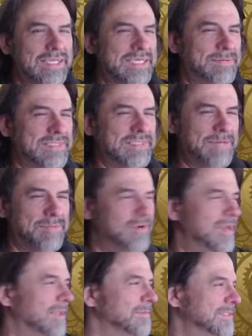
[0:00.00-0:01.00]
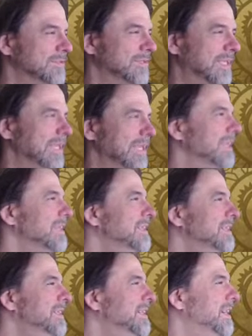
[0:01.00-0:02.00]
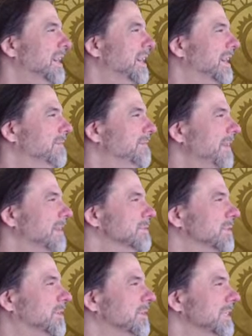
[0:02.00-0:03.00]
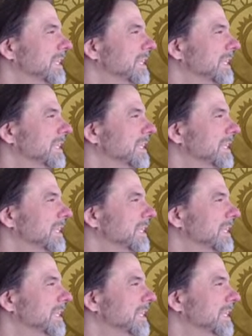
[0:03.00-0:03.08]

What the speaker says: Tap Untap Burn, Elemental Key. Available currently